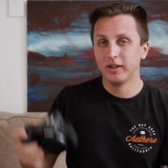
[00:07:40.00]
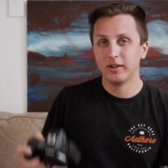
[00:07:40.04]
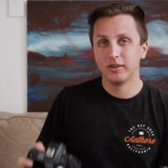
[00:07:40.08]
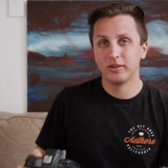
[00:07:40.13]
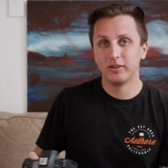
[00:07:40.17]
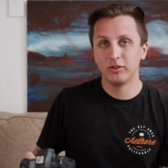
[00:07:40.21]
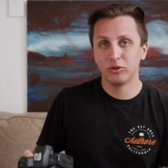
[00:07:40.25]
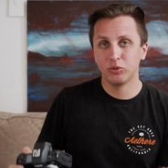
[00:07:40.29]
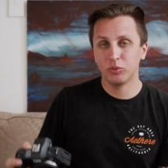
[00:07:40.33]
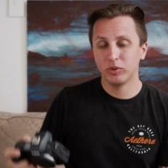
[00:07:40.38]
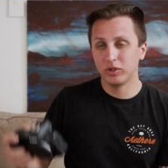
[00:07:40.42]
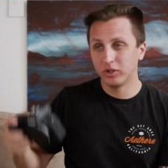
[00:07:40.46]

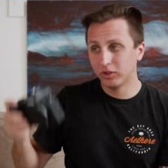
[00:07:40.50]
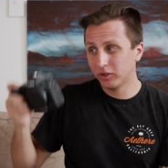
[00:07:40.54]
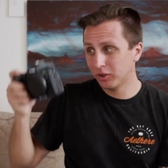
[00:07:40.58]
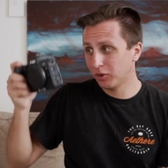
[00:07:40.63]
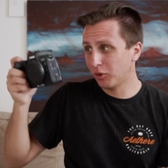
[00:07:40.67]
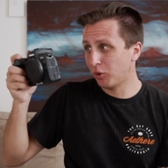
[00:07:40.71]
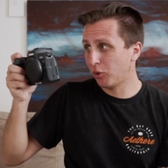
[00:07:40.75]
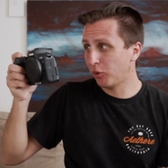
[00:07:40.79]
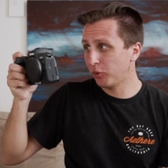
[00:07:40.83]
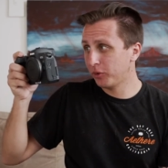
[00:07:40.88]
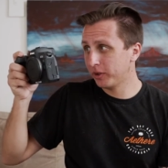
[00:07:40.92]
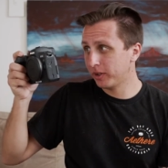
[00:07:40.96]
This one, you can
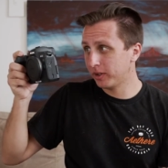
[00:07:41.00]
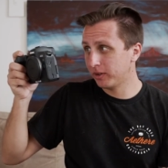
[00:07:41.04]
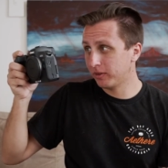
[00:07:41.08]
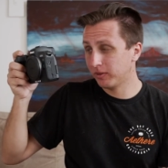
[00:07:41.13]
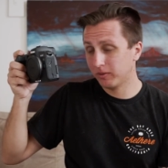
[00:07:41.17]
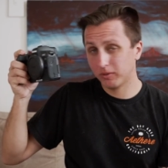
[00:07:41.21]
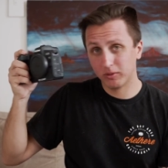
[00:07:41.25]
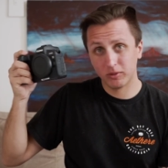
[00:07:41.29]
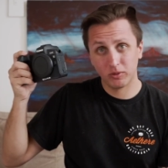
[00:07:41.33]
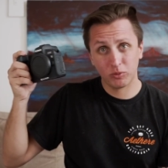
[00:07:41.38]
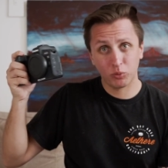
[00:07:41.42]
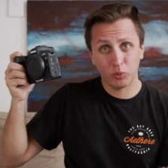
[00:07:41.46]
hold it
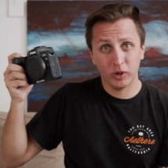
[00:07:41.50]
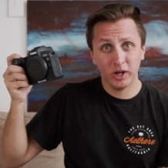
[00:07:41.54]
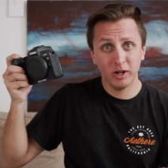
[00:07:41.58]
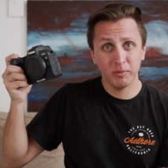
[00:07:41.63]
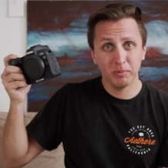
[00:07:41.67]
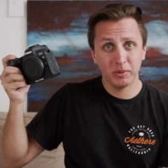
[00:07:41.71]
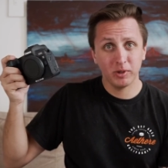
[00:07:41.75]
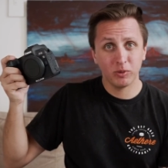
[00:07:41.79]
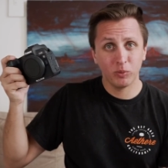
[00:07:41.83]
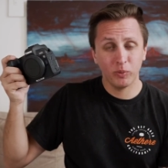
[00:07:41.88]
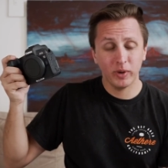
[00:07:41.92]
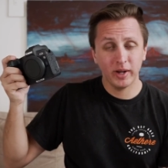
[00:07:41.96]
quite a
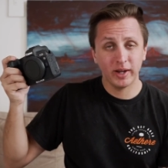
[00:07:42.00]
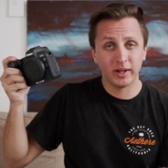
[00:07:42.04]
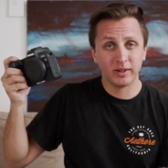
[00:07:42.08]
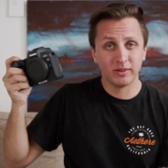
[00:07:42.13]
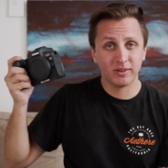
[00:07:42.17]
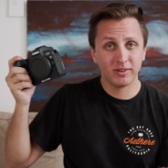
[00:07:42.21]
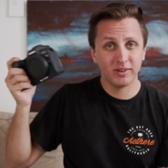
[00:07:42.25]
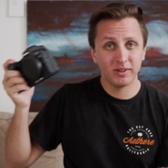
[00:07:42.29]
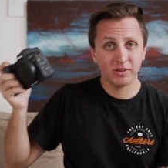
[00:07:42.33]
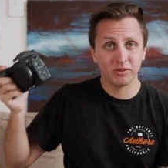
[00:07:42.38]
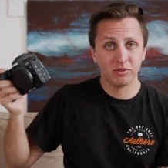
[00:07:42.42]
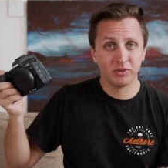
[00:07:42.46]
bit away and
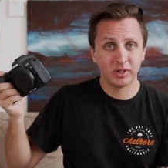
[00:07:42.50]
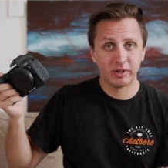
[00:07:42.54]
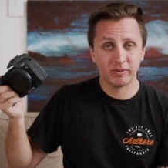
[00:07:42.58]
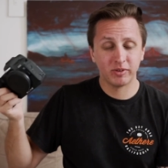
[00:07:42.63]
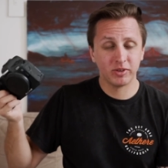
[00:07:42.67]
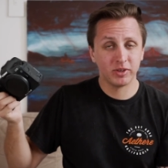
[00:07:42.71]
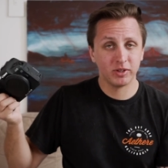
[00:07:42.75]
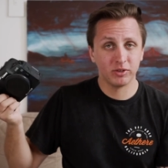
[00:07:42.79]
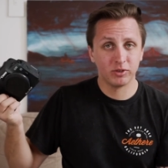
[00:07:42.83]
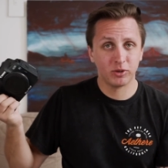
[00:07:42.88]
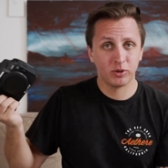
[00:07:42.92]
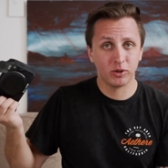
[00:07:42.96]
still see
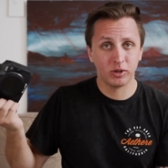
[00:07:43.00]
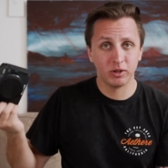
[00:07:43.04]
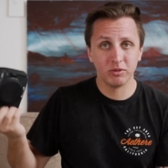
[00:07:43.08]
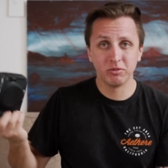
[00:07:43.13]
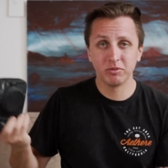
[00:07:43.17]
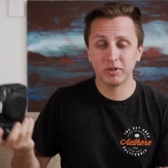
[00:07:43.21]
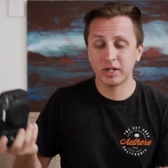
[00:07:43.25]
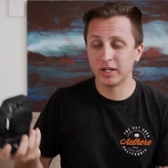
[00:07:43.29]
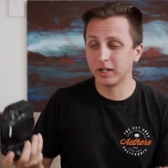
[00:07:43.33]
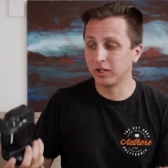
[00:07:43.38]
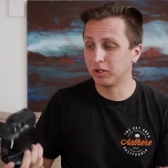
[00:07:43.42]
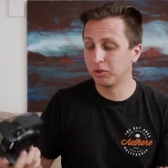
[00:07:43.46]
everything totally
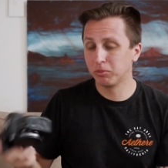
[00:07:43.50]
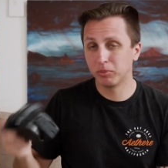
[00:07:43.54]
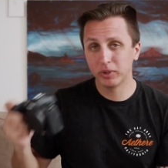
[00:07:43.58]
fine.